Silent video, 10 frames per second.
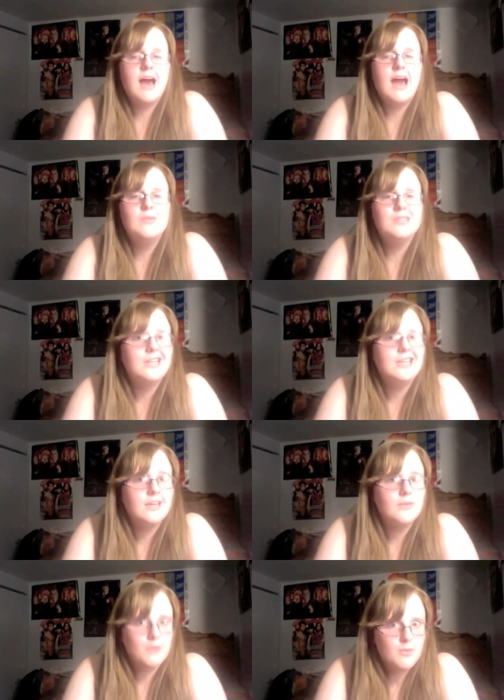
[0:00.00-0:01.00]
I was
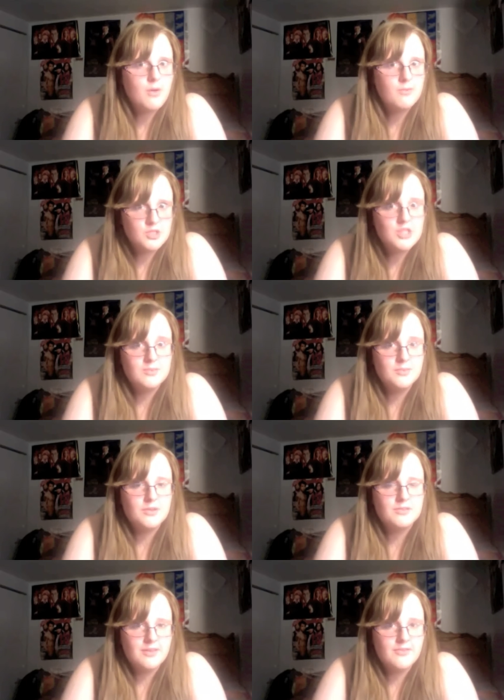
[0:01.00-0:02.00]
eating Red Robin
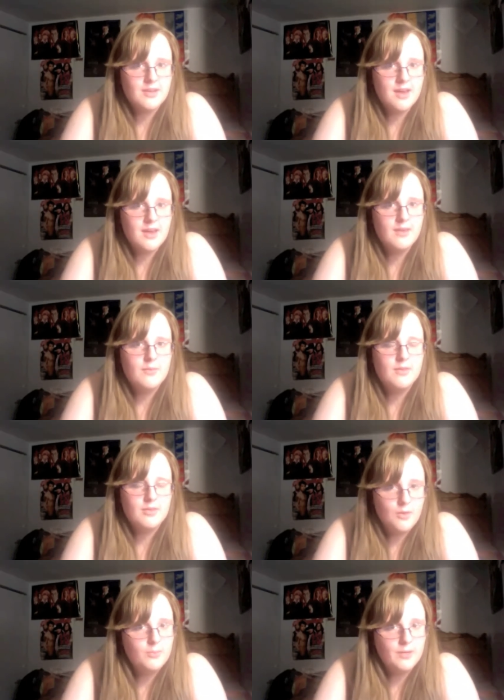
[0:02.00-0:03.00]
cheeseburgers every night with the
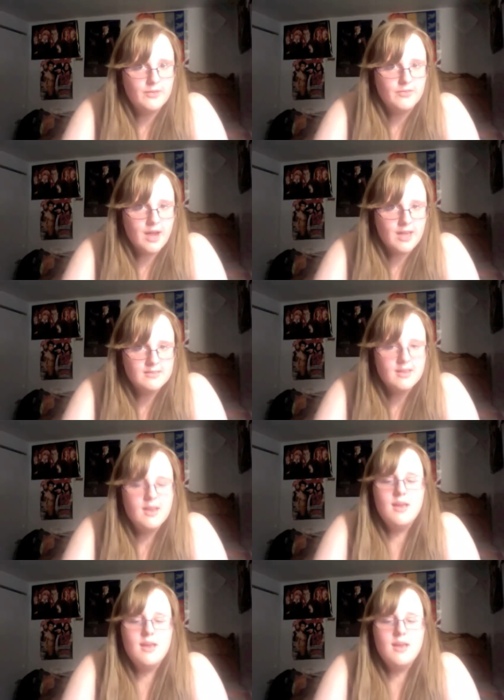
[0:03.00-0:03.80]
whole plate of fries.